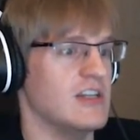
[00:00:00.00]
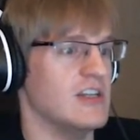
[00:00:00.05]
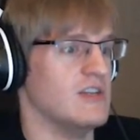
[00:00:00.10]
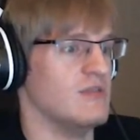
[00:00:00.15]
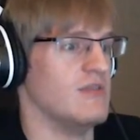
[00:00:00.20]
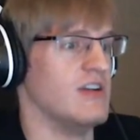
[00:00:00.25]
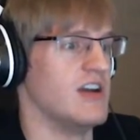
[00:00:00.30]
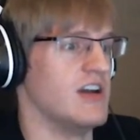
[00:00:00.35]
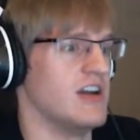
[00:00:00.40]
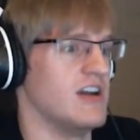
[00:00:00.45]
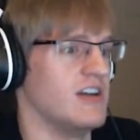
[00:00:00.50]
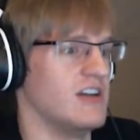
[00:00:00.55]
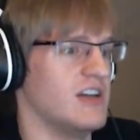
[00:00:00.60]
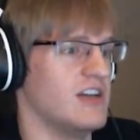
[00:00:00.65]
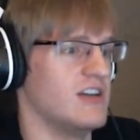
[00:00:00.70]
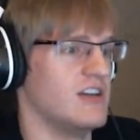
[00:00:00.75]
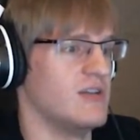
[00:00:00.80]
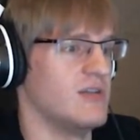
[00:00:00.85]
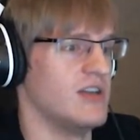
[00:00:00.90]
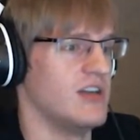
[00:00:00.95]
Where are
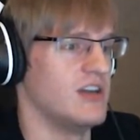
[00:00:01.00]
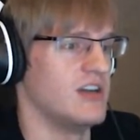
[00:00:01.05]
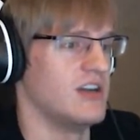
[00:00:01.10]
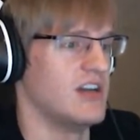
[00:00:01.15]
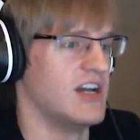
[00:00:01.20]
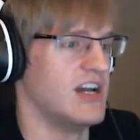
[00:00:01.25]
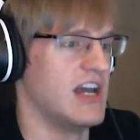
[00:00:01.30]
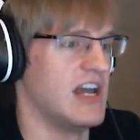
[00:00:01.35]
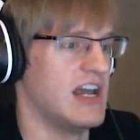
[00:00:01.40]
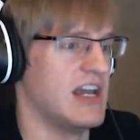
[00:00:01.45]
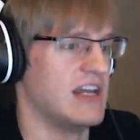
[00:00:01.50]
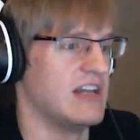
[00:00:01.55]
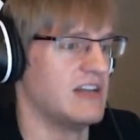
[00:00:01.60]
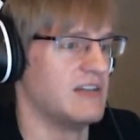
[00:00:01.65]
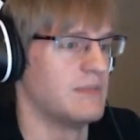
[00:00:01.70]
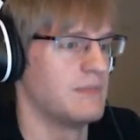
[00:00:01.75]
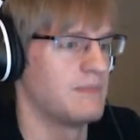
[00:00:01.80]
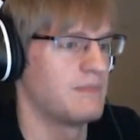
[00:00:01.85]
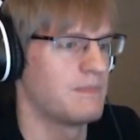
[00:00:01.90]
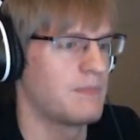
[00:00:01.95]
you here? Hi.
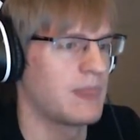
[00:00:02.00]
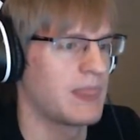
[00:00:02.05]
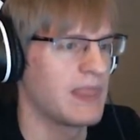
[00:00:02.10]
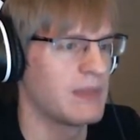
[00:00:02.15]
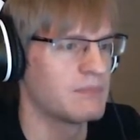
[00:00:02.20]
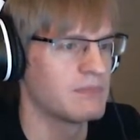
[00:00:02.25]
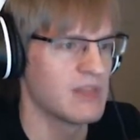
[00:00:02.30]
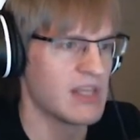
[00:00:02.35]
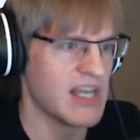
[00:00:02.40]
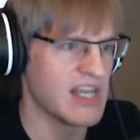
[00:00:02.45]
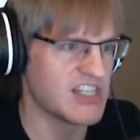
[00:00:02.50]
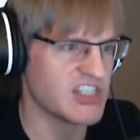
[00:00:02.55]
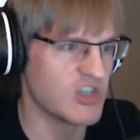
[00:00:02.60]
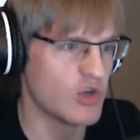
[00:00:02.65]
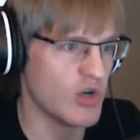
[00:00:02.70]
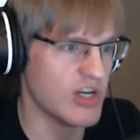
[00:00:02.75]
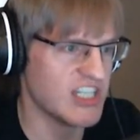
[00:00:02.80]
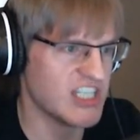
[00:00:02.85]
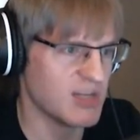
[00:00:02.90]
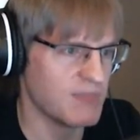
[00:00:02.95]
It's
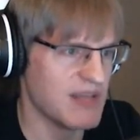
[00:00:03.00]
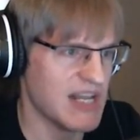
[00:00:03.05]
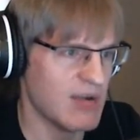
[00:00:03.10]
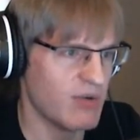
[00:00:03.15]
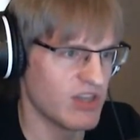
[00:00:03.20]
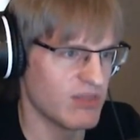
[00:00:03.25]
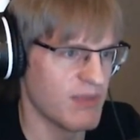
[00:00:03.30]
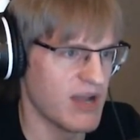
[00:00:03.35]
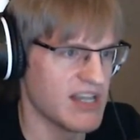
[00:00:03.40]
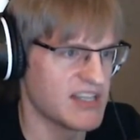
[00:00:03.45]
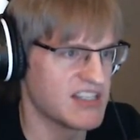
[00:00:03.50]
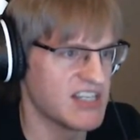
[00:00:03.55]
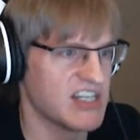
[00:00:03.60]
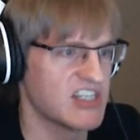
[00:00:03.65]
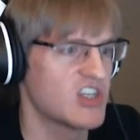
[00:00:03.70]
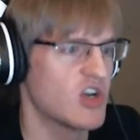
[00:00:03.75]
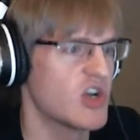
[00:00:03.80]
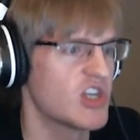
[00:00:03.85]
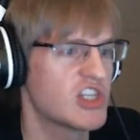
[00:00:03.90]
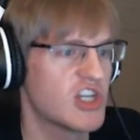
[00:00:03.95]
good to be with my
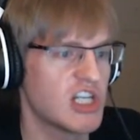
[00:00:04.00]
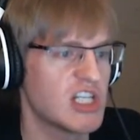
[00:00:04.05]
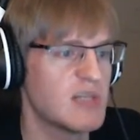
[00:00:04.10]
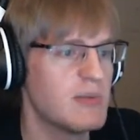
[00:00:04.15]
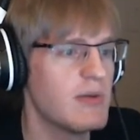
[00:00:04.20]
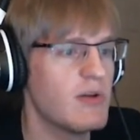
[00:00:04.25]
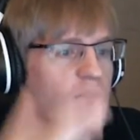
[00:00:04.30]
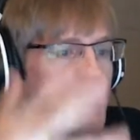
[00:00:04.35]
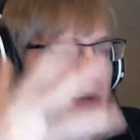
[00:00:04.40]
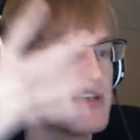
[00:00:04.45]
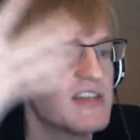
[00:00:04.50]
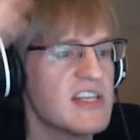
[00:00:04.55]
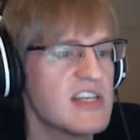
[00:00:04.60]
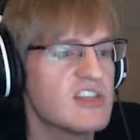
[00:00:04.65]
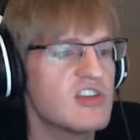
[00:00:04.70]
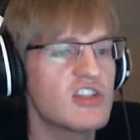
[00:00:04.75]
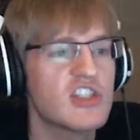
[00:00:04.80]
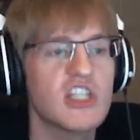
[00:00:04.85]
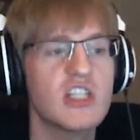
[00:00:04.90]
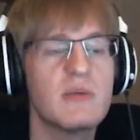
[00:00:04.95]
sister. It's good to be with my
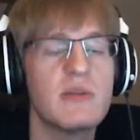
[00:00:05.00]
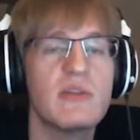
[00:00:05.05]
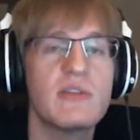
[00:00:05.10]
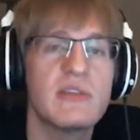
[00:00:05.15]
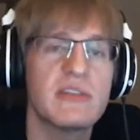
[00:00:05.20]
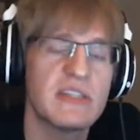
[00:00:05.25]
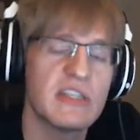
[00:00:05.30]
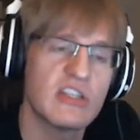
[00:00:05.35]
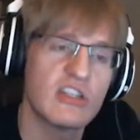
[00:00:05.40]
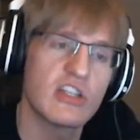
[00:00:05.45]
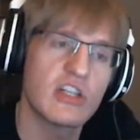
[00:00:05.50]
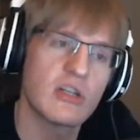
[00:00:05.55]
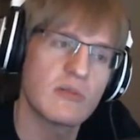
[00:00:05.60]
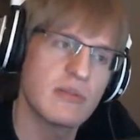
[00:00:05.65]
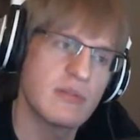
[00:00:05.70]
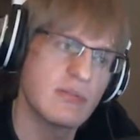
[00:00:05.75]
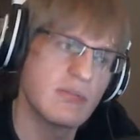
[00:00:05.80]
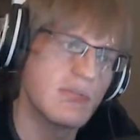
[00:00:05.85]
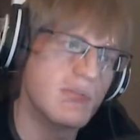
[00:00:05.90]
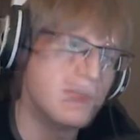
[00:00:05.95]
sister. It's good to be with my sister.
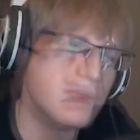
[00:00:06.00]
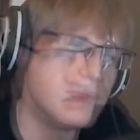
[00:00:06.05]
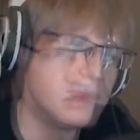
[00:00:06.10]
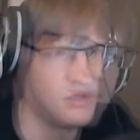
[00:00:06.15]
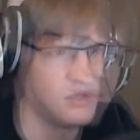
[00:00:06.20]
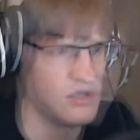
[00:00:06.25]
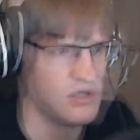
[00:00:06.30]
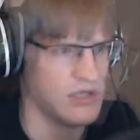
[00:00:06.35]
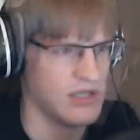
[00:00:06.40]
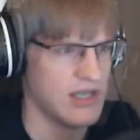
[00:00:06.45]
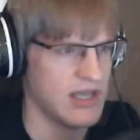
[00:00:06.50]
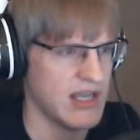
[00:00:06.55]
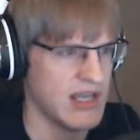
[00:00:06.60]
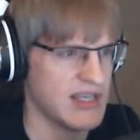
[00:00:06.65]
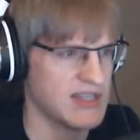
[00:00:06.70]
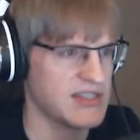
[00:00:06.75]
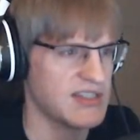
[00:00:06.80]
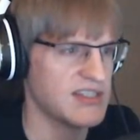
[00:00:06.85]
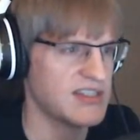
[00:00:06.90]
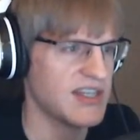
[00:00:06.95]
Yes,
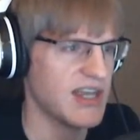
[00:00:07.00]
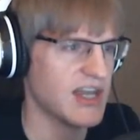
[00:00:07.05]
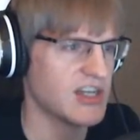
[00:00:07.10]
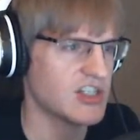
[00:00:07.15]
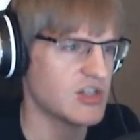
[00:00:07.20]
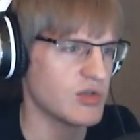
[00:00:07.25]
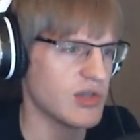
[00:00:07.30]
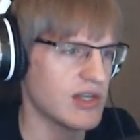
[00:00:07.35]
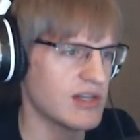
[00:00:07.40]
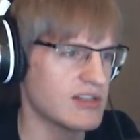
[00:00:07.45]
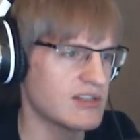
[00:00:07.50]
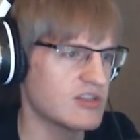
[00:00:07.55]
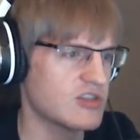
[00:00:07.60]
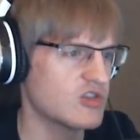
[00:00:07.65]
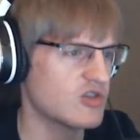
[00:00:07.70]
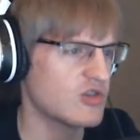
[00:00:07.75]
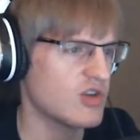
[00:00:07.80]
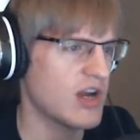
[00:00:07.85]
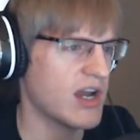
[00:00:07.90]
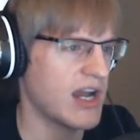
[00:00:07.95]
the statue that is
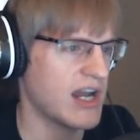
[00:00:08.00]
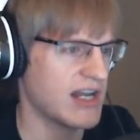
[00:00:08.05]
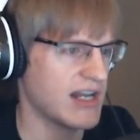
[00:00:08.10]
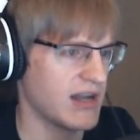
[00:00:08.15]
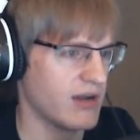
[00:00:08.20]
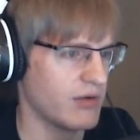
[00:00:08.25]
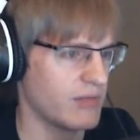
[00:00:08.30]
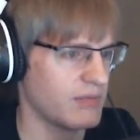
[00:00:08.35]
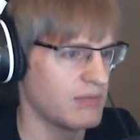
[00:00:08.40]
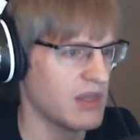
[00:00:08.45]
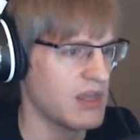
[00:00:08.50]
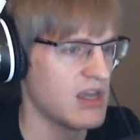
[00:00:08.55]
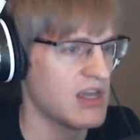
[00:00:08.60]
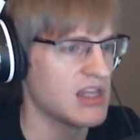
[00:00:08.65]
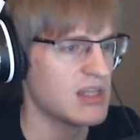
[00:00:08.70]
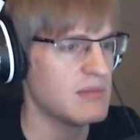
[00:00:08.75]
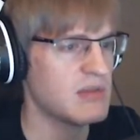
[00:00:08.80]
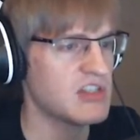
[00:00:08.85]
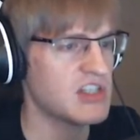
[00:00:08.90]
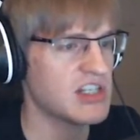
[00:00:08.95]
dry now. The
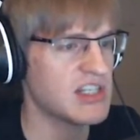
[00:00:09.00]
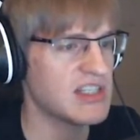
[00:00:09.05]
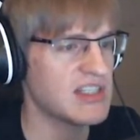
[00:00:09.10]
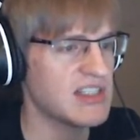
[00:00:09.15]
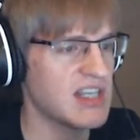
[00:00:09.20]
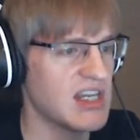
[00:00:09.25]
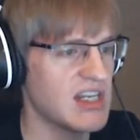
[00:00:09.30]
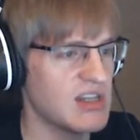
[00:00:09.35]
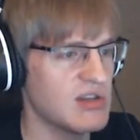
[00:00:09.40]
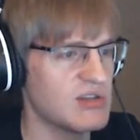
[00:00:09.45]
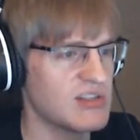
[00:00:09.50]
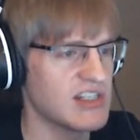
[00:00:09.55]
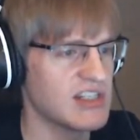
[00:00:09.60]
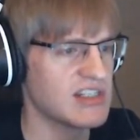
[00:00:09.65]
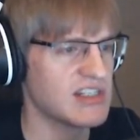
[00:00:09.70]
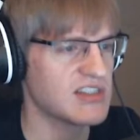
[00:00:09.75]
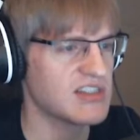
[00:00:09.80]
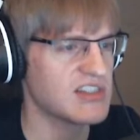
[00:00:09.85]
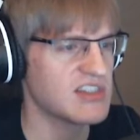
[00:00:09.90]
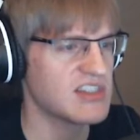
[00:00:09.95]
music continues and
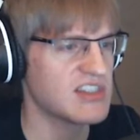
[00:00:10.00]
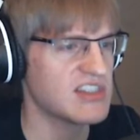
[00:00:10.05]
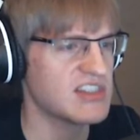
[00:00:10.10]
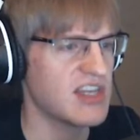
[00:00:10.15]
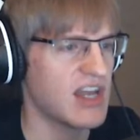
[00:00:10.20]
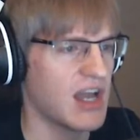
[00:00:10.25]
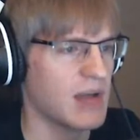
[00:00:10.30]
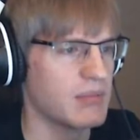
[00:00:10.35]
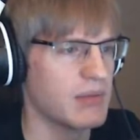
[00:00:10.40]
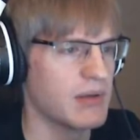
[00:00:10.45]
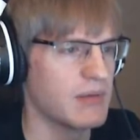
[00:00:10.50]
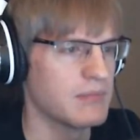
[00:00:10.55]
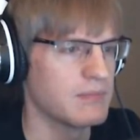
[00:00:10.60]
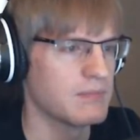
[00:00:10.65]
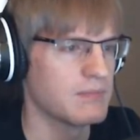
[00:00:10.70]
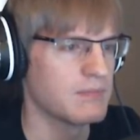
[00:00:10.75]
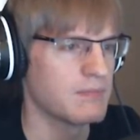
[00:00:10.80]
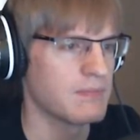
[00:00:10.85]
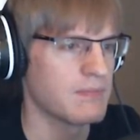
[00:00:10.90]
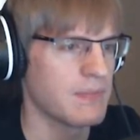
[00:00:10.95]
doesn't stop.
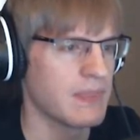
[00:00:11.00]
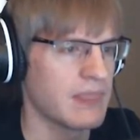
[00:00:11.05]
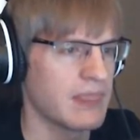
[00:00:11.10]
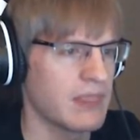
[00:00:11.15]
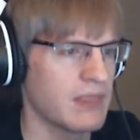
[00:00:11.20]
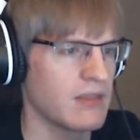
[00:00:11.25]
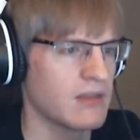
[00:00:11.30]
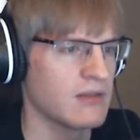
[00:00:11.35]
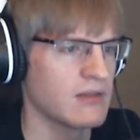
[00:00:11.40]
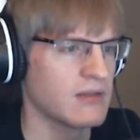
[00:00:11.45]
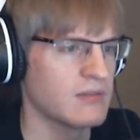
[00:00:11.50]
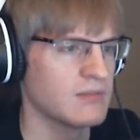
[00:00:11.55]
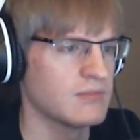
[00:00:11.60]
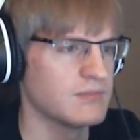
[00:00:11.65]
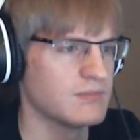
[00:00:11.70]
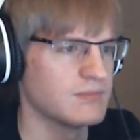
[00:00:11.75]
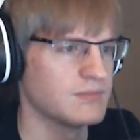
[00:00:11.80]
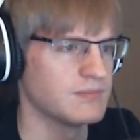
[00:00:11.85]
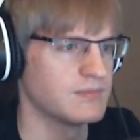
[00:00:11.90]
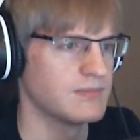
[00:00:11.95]

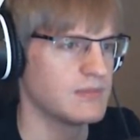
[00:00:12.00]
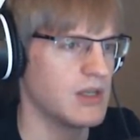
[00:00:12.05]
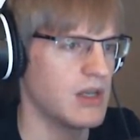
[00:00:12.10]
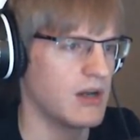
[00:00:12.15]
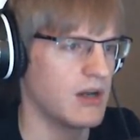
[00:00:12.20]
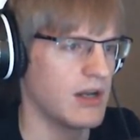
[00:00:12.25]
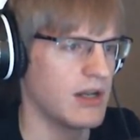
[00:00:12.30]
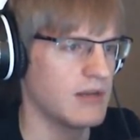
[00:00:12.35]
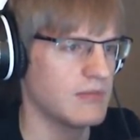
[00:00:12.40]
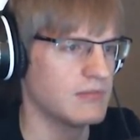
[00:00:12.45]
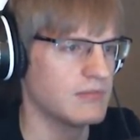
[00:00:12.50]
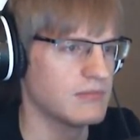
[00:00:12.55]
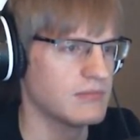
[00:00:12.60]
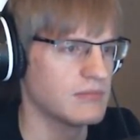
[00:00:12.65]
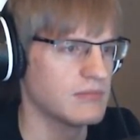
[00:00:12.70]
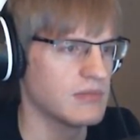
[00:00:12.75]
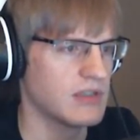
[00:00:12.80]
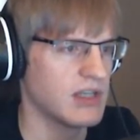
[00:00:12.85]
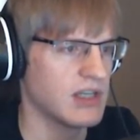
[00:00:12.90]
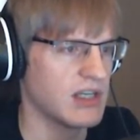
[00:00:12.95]
All right.
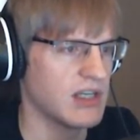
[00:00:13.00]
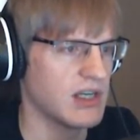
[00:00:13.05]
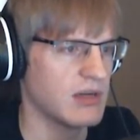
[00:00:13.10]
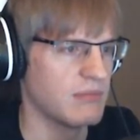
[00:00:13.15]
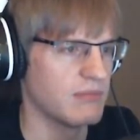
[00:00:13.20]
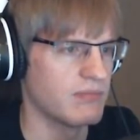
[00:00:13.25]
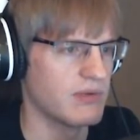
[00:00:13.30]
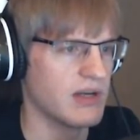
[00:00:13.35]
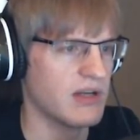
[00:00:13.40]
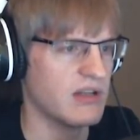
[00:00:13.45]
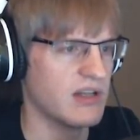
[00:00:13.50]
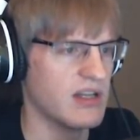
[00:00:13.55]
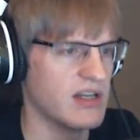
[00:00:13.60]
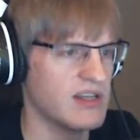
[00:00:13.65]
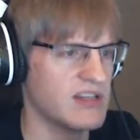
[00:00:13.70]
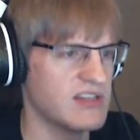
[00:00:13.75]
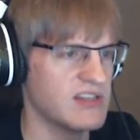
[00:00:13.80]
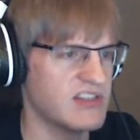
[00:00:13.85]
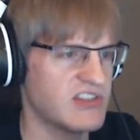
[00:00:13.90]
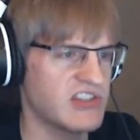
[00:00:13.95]

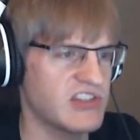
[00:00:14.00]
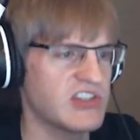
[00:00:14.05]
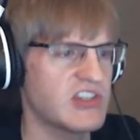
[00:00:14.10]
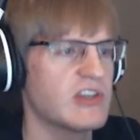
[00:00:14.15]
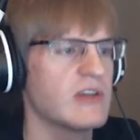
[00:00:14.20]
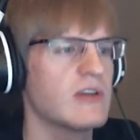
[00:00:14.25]
Umbrellas.